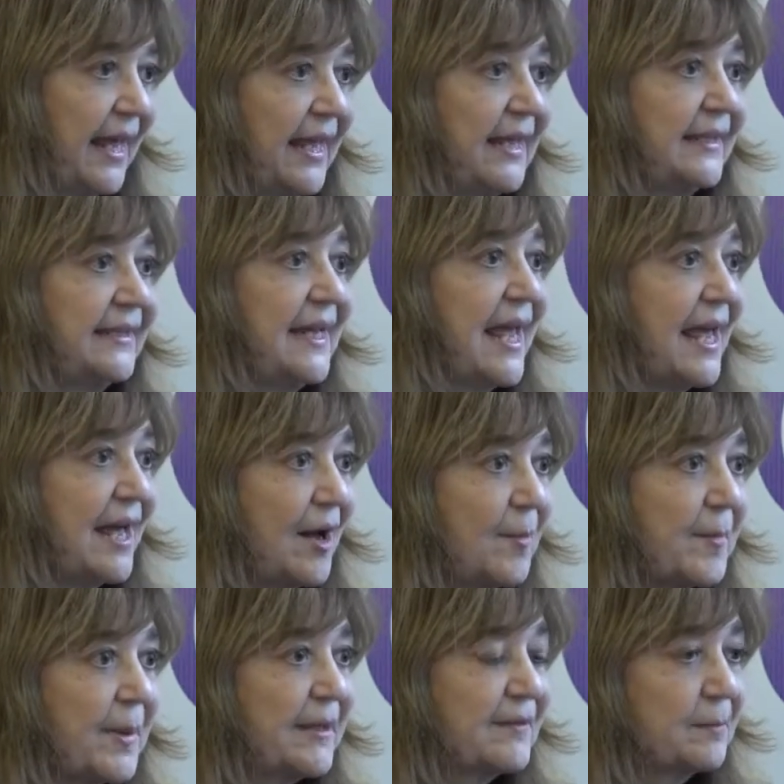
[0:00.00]
and
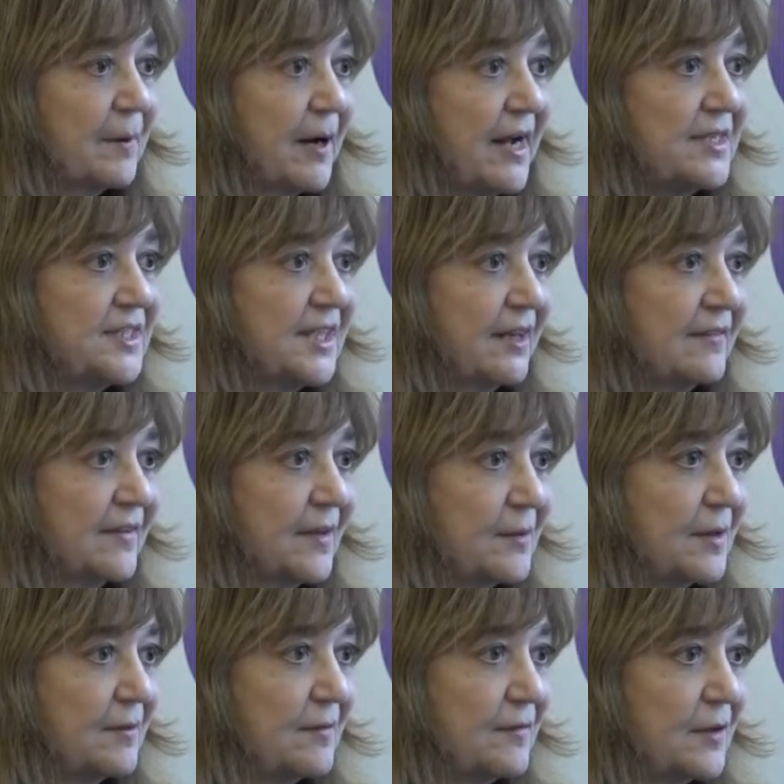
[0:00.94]
help as projects are
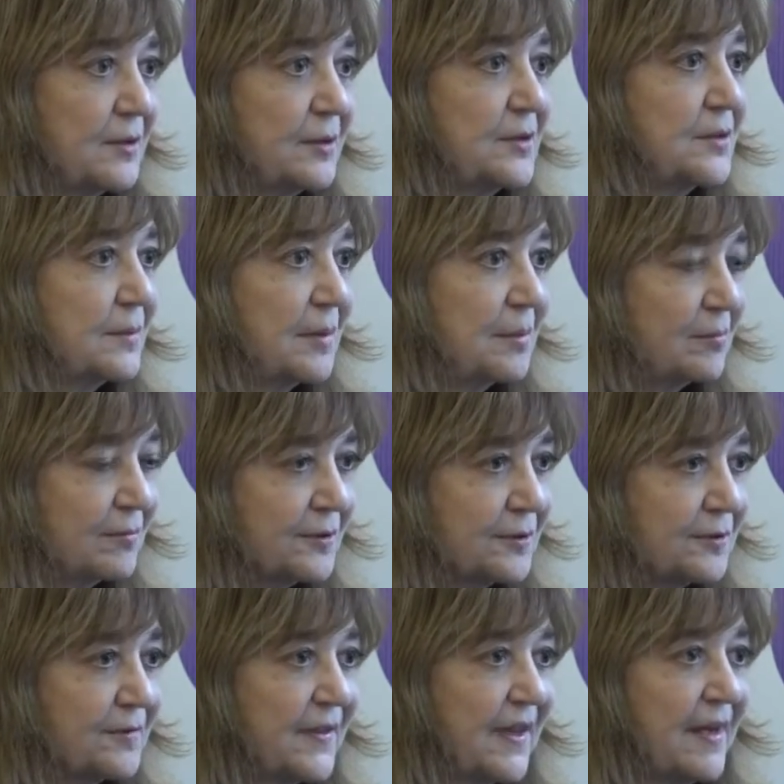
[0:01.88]
reviewed to
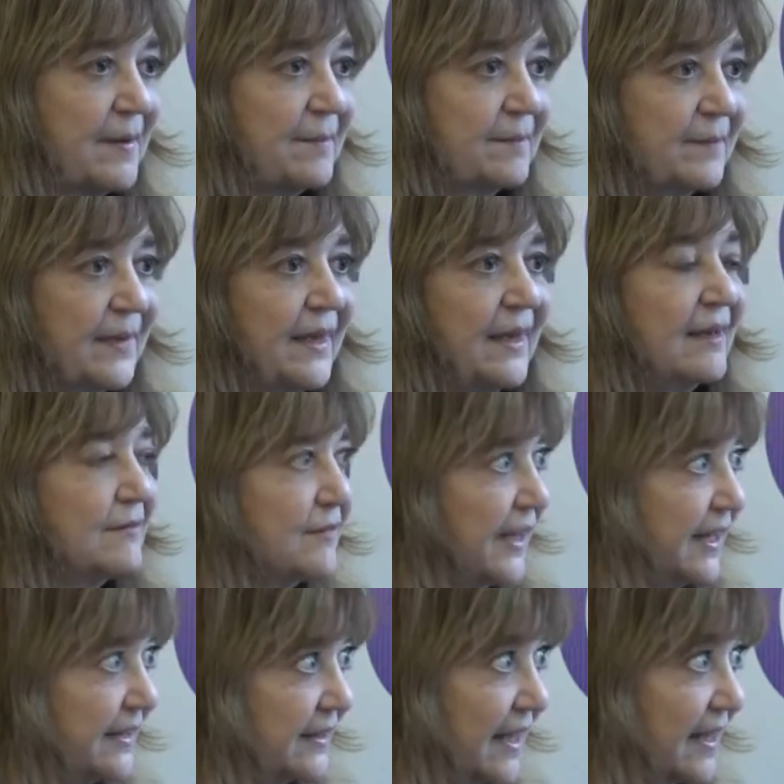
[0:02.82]
improve them,
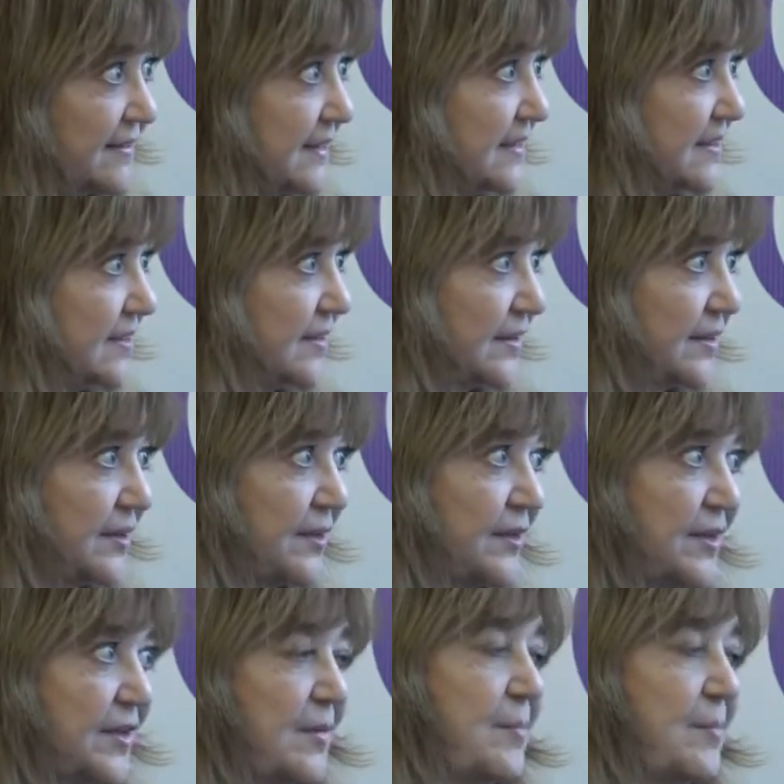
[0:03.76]
find lessons learned,